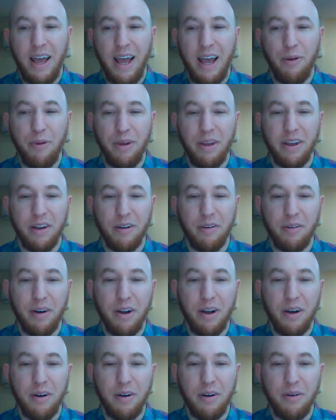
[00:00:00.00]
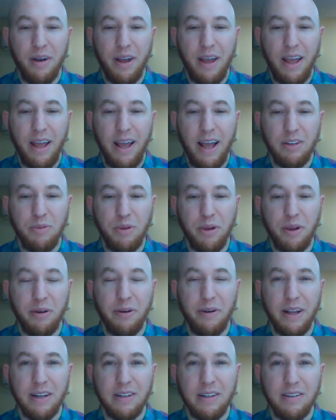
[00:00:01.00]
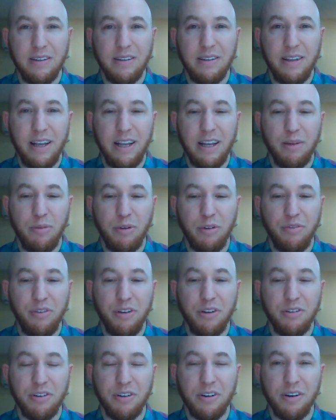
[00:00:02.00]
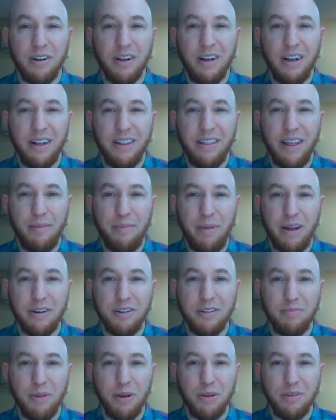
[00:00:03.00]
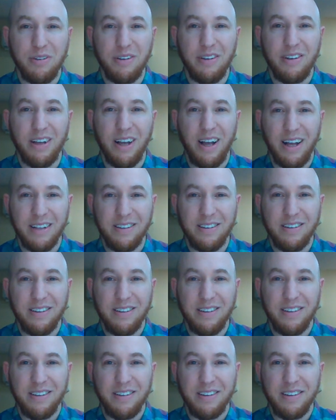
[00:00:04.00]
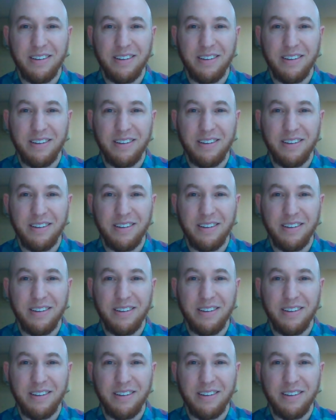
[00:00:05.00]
and we can grow as we create a sustainable future that matters most to us.